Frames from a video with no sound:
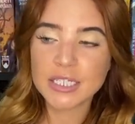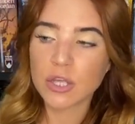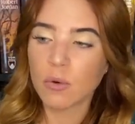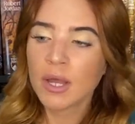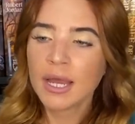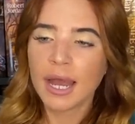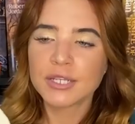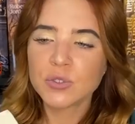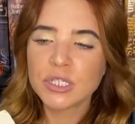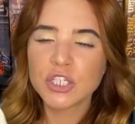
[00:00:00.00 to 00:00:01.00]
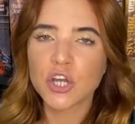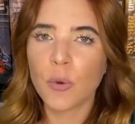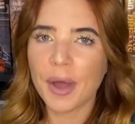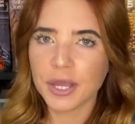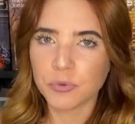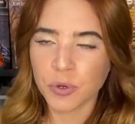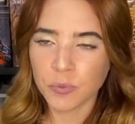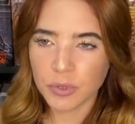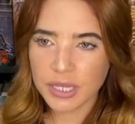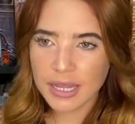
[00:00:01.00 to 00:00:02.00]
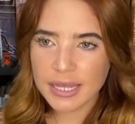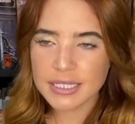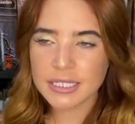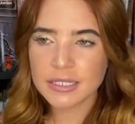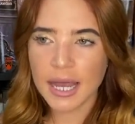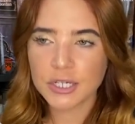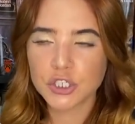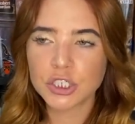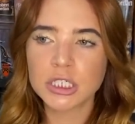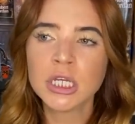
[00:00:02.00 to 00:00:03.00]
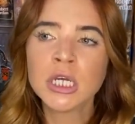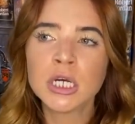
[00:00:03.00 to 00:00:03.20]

So I do need to go back and reread that still actually,